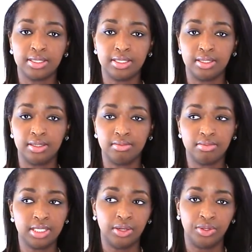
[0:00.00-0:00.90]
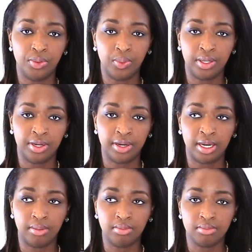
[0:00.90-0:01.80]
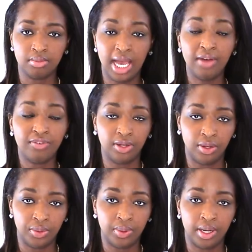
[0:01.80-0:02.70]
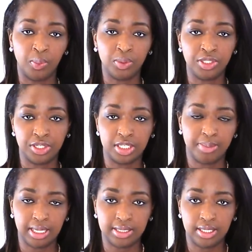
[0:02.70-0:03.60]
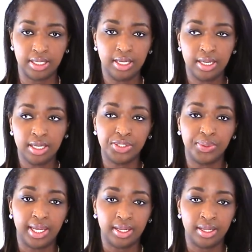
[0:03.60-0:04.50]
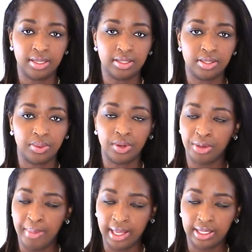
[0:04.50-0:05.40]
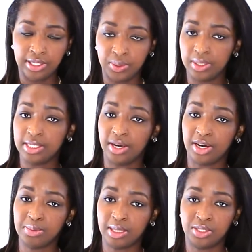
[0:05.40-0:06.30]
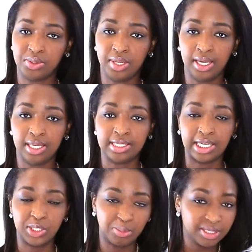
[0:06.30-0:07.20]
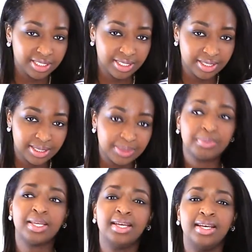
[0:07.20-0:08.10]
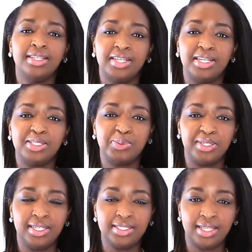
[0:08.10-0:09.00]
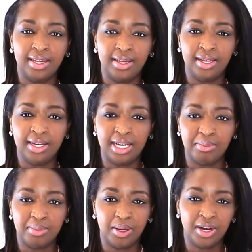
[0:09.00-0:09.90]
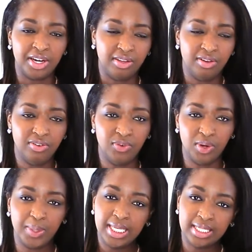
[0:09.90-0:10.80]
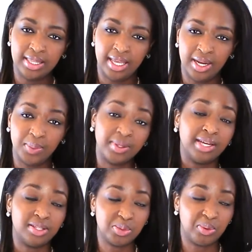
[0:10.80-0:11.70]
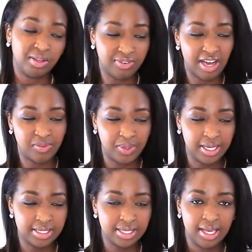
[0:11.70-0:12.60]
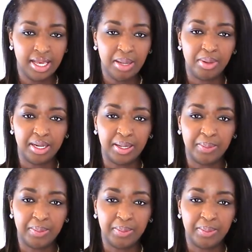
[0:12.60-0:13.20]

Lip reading: to tell you when you're how far along you are and what your expected due date is. So it automatically told us that our expected due date is October 6th. So that's pretty exciting. I'm already 4 weeks in there. Well, now at this point 5 weeks. But